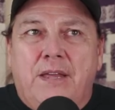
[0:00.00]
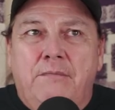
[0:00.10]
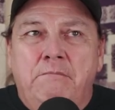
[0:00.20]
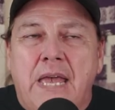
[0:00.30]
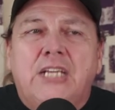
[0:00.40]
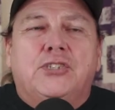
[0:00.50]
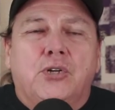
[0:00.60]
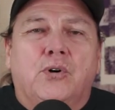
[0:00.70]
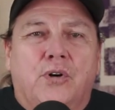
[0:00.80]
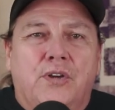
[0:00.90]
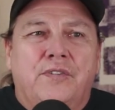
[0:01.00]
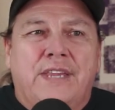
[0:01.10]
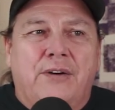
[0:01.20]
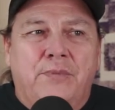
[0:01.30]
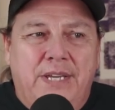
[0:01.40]
make sure
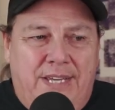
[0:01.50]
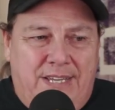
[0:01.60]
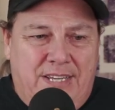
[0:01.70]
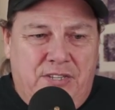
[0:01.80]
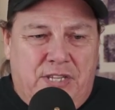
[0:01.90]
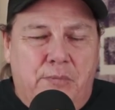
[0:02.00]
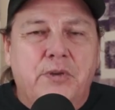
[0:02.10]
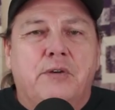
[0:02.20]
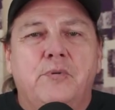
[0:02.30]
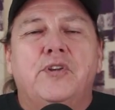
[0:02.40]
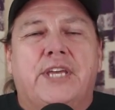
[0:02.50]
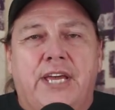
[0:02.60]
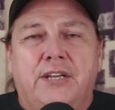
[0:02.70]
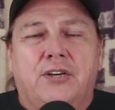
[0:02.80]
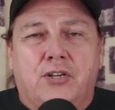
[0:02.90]
that we
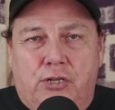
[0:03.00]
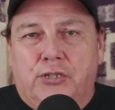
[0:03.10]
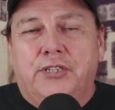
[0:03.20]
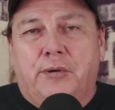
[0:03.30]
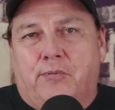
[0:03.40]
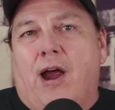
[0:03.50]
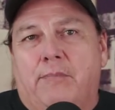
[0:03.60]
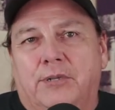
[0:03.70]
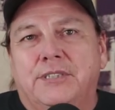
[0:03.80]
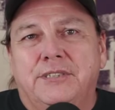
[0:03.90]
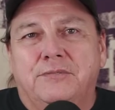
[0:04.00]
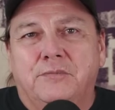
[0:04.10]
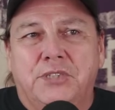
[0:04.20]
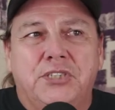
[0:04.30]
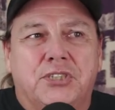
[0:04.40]
communicate clearly and properly
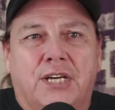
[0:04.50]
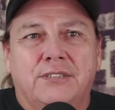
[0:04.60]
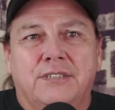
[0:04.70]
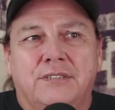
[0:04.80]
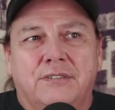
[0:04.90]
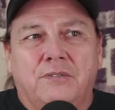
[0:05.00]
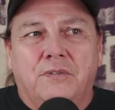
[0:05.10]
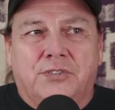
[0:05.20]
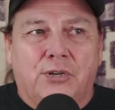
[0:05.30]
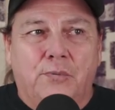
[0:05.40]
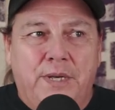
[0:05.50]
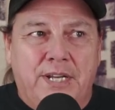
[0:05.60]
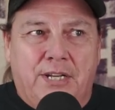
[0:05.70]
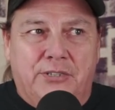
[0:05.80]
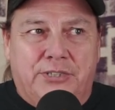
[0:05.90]
with each other, so we
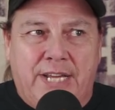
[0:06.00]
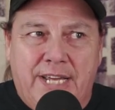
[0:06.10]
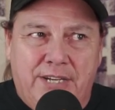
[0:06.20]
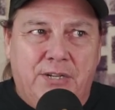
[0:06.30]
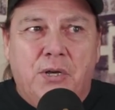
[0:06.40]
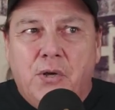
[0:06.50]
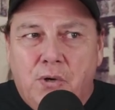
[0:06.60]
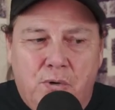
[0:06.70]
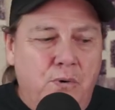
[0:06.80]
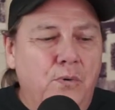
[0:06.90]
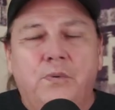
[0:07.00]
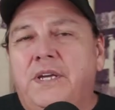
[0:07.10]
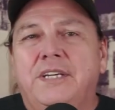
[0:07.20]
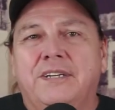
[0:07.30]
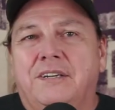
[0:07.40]
can understand who
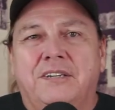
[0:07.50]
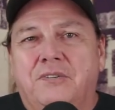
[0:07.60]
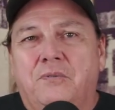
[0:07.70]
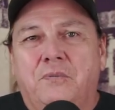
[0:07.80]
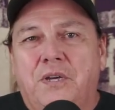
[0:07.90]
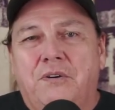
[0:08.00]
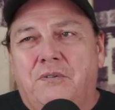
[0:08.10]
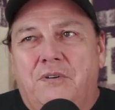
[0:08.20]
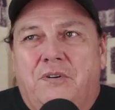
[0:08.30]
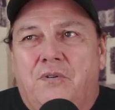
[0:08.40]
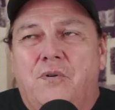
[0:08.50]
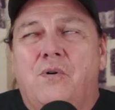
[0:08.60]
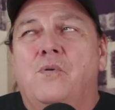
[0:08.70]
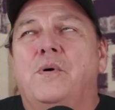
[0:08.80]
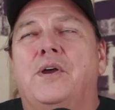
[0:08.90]
we
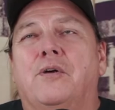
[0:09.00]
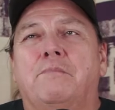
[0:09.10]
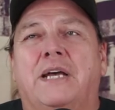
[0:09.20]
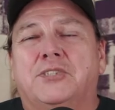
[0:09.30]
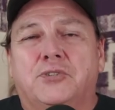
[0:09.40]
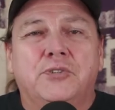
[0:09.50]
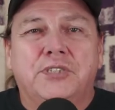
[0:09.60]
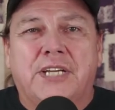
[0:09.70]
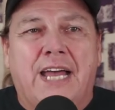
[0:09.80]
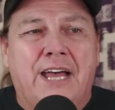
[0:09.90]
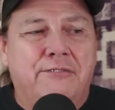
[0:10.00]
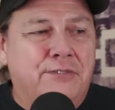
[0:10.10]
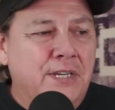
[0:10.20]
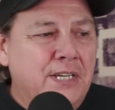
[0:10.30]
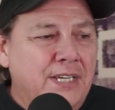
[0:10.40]
are best suited to
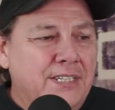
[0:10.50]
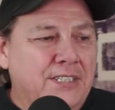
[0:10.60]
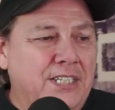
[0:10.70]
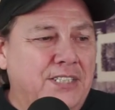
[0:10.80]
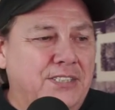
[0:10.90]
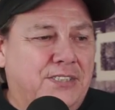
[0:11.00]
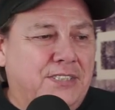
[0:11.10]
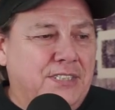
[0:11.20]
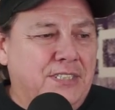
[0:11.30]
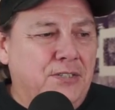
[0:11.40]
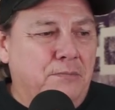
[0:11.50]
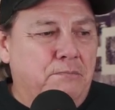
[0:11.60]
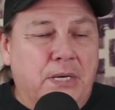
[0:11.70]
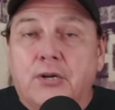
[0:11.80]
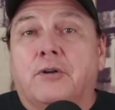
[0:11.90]
have these
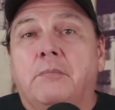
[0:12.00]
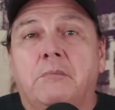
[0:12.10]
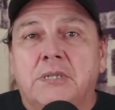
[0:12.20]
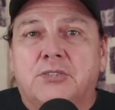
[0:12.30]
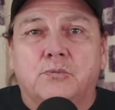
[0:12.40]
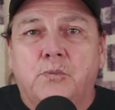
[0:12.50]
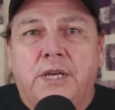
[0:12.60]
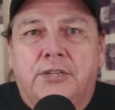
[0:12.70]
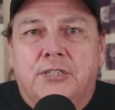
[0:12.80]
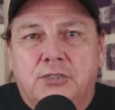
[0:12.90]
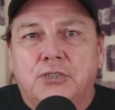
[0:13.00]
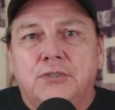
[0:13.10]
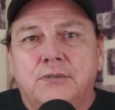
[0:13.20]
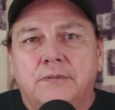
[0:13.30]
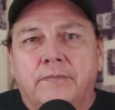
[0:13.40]
bigger commitments with and to.